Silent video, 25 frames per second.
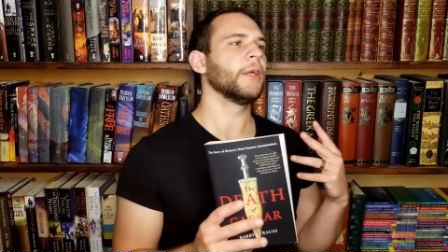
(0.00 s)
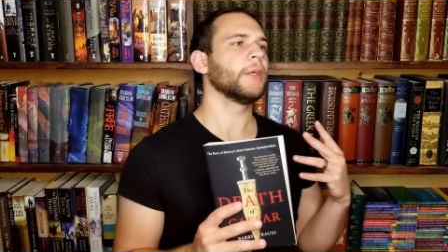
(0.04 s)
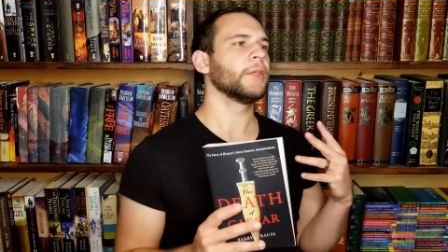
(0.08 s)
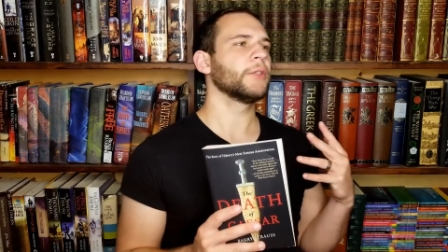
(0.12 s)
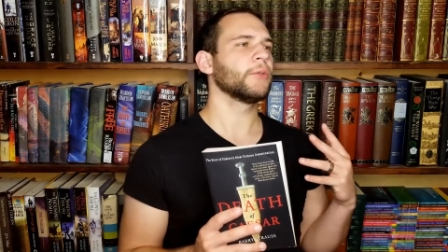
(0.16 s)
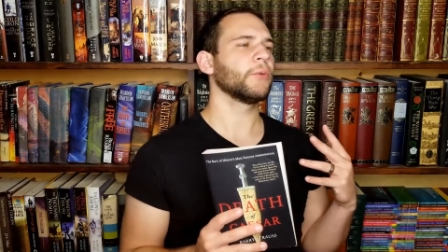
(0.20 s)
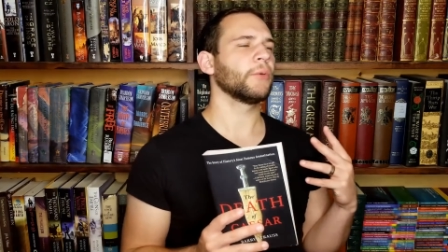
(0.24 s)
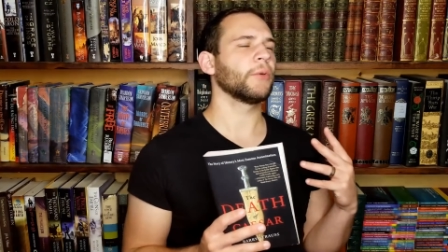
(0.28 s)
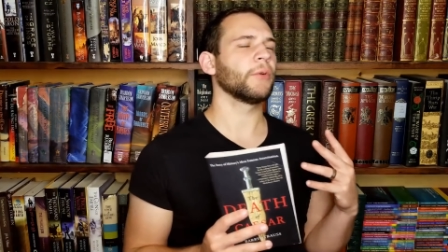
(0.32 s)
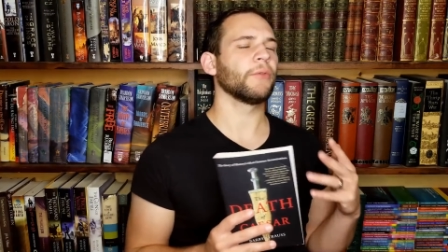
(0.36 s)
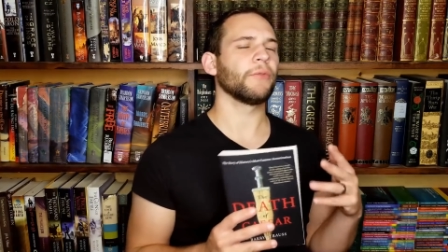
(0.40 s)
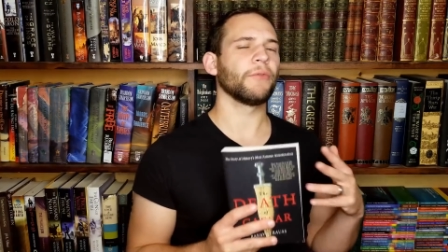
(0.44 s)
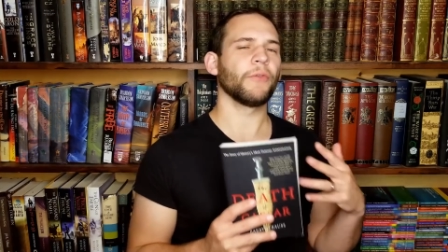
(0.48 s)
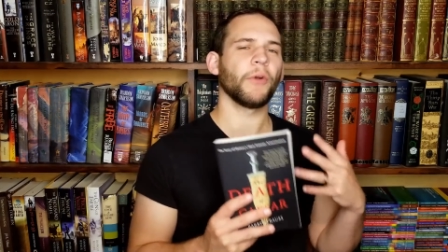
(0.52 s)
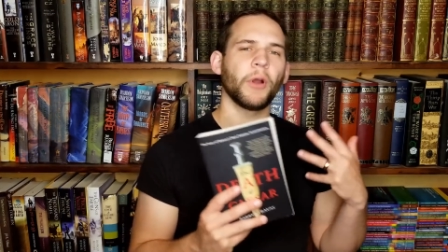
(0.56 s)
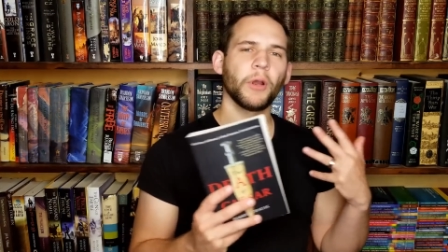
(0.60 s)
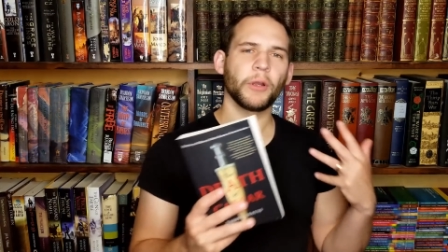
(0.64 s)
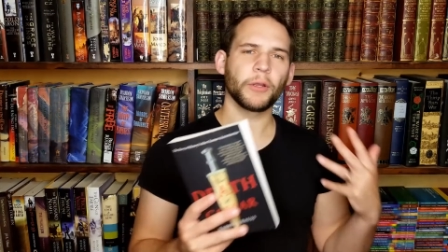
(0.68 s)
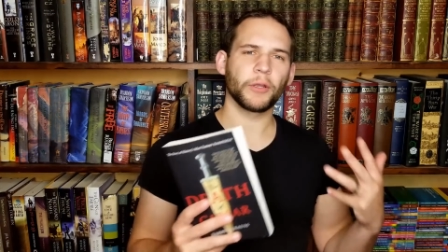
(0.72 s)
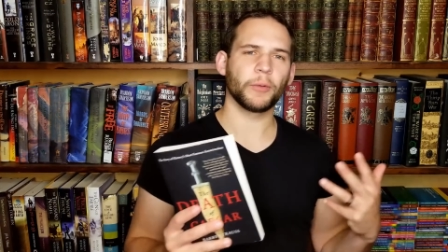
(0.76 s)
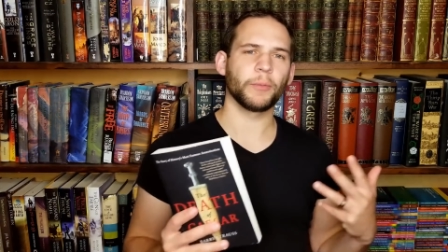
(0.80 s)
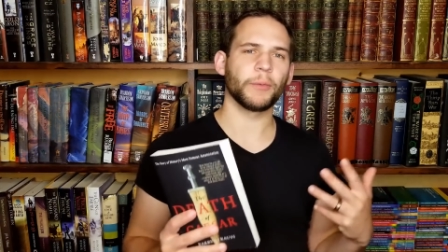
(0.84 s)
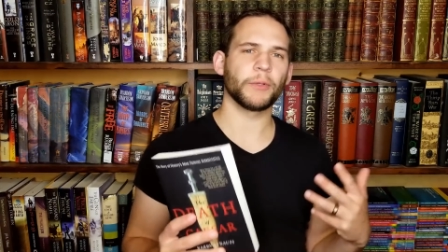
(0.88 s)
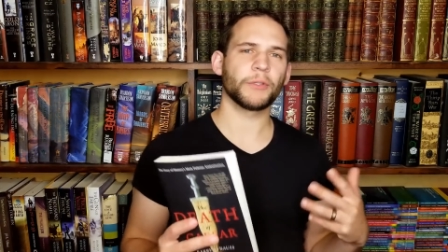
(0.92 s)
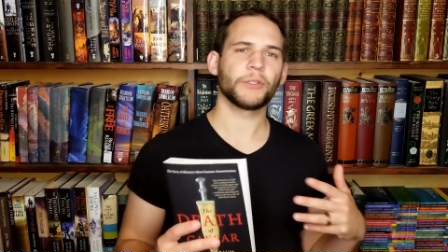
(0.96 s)
sort of
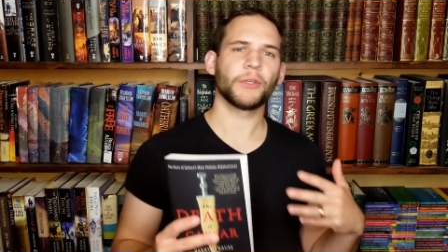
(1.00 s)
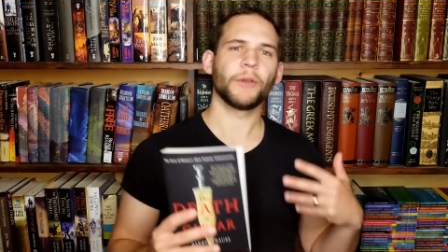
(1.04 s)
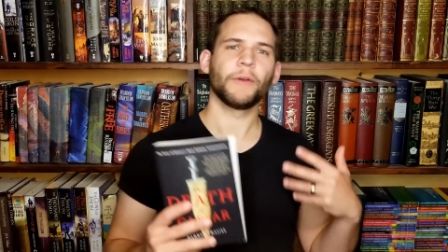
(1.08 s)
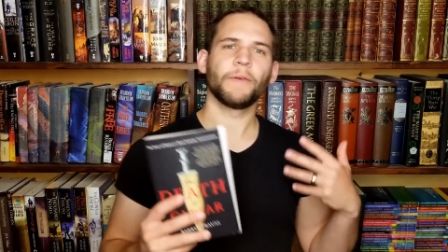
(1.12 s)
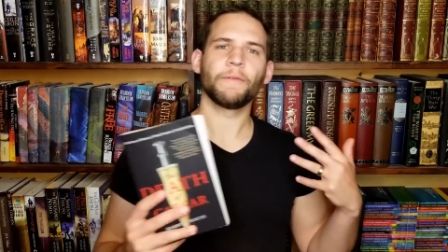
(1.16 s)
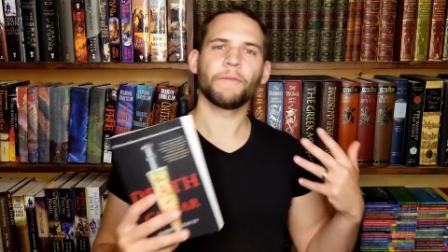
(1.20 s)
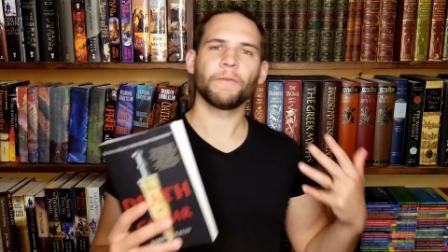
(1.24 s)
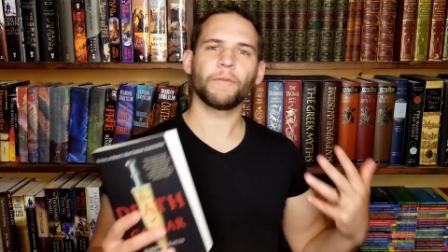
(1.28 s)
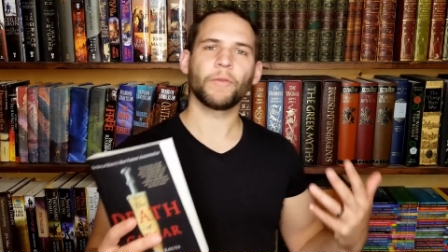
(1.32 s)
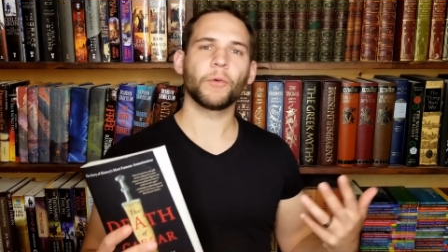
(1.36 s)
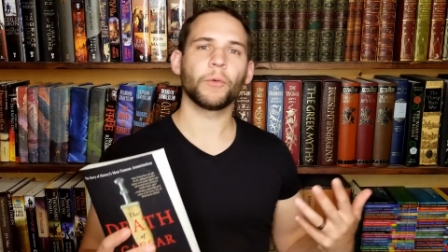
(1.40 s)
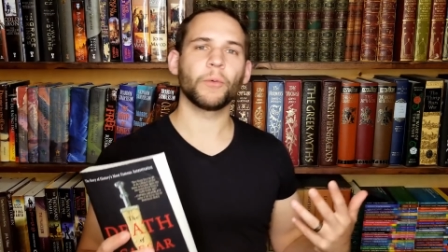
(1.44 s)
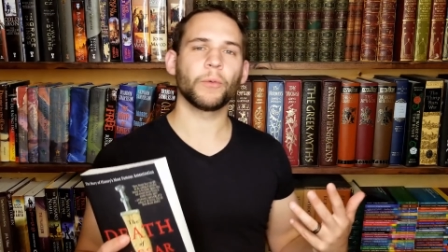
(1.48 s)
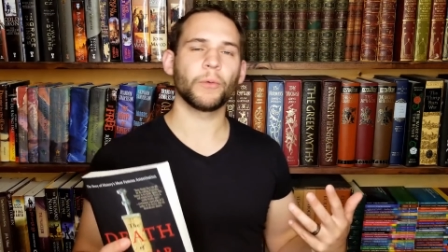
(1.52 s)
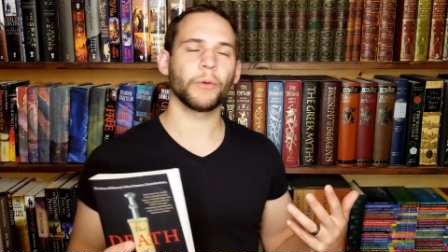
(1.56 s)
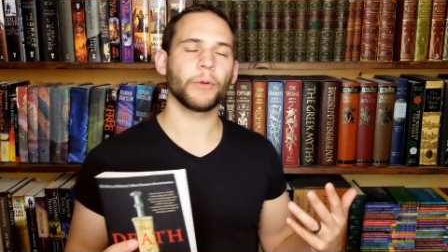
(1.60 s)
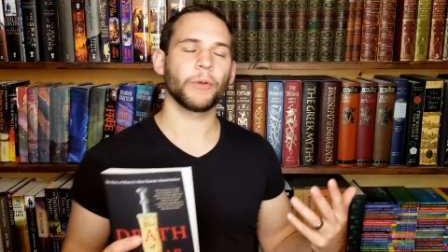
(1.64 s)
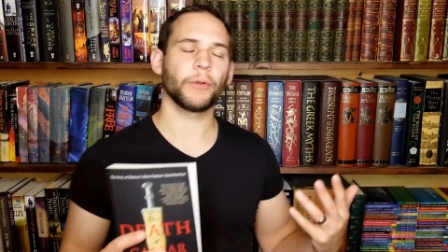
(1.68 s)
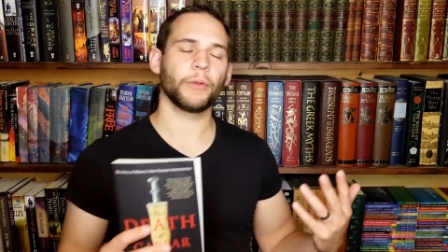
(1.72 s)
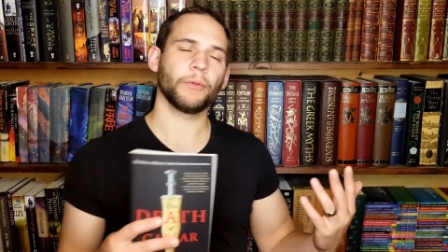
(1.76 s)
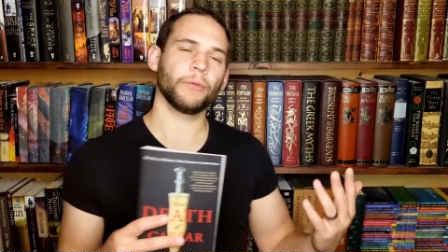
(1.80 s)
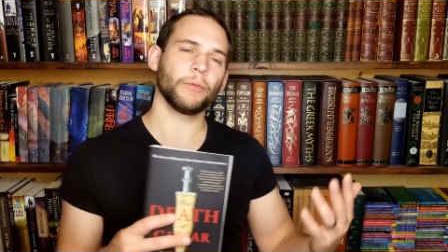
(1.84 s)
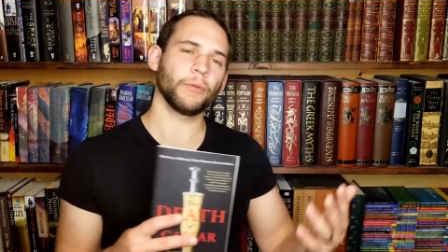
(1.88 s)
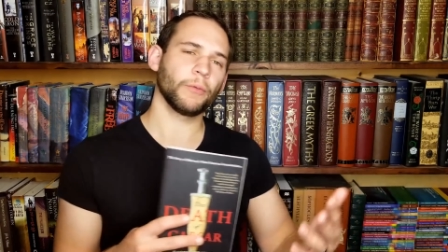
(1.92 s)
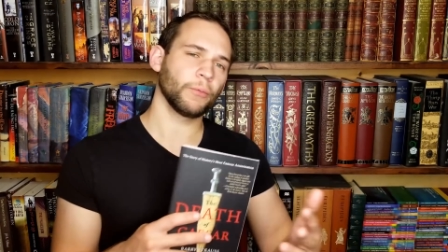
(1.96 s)
arguments
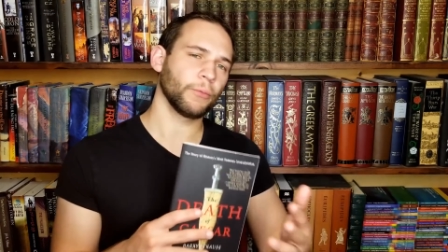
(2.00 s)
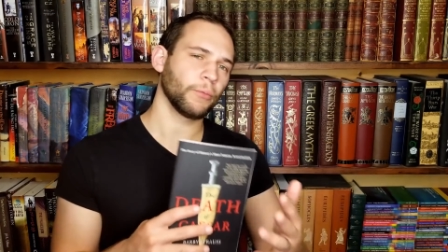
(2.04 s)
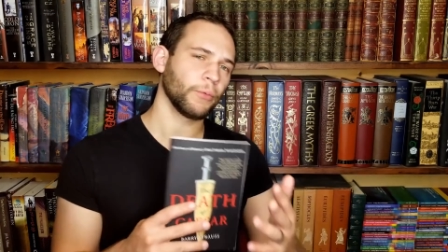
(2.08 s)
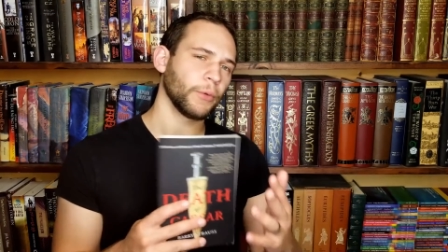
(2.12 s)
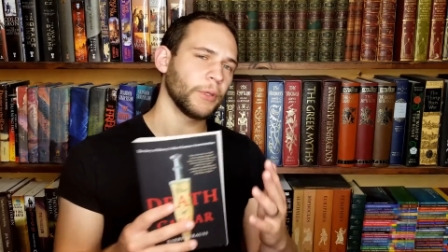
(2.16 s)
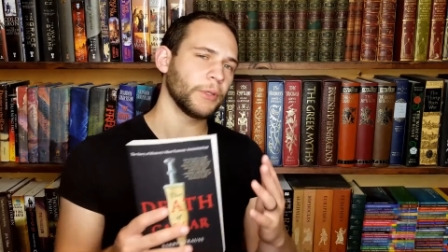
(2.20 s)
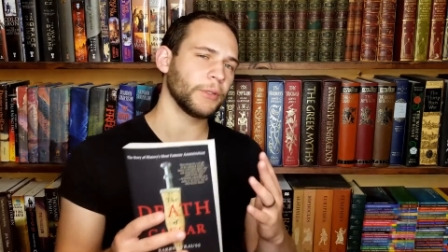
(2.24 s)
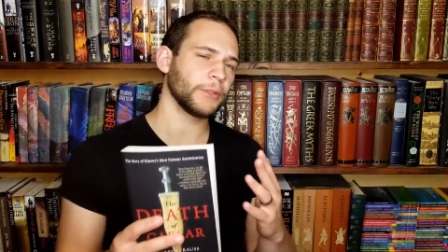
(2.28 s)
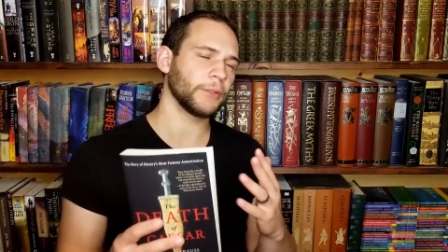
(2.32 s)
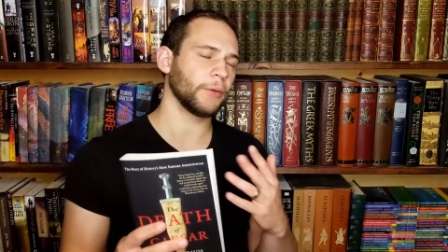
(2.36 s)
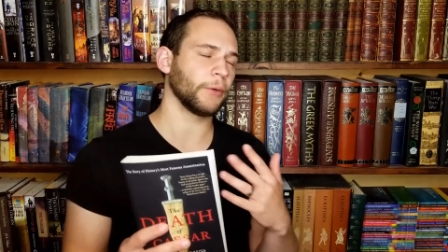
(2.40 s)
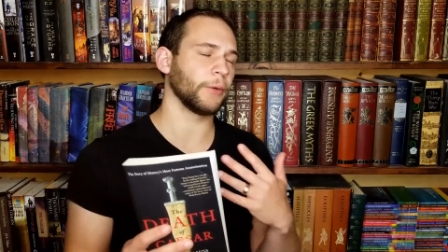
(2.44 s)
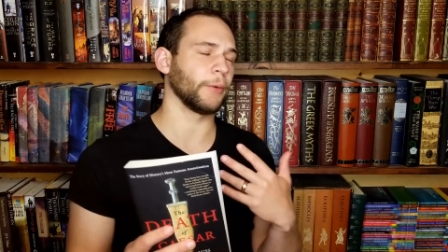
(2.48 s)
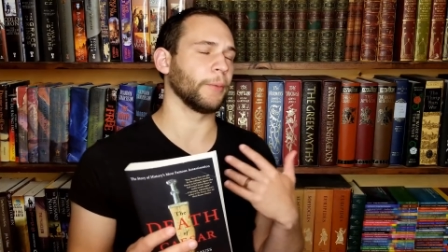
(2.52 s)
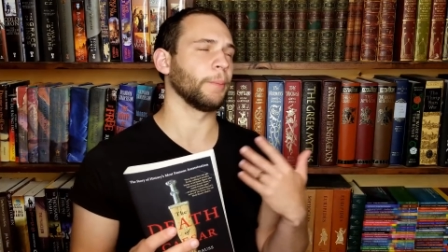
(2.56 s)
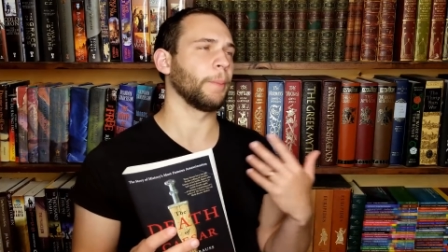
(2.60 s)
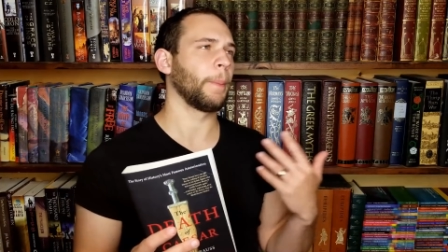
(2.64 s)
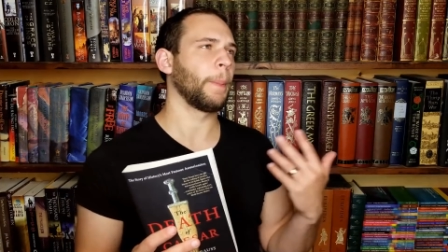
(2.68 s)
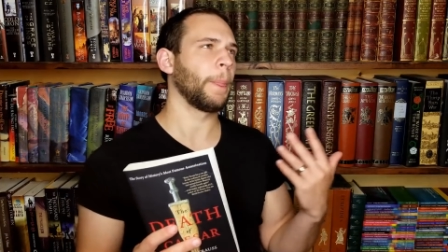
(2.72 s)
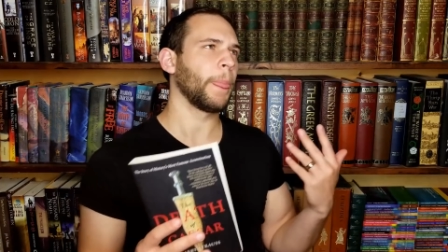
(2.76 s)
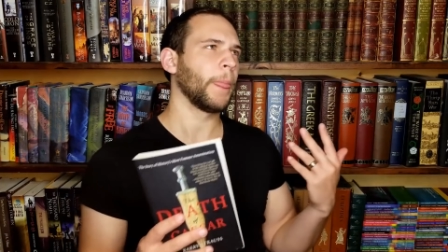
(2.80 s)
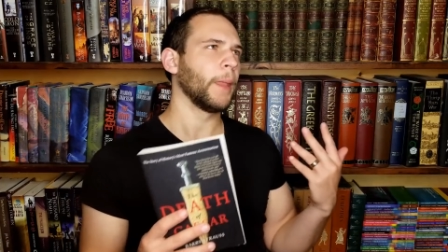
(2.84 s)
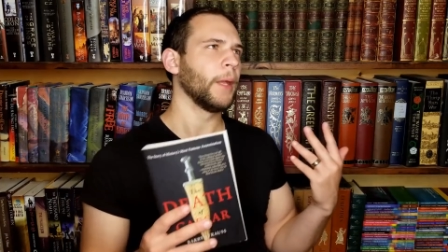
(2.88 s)
for the read or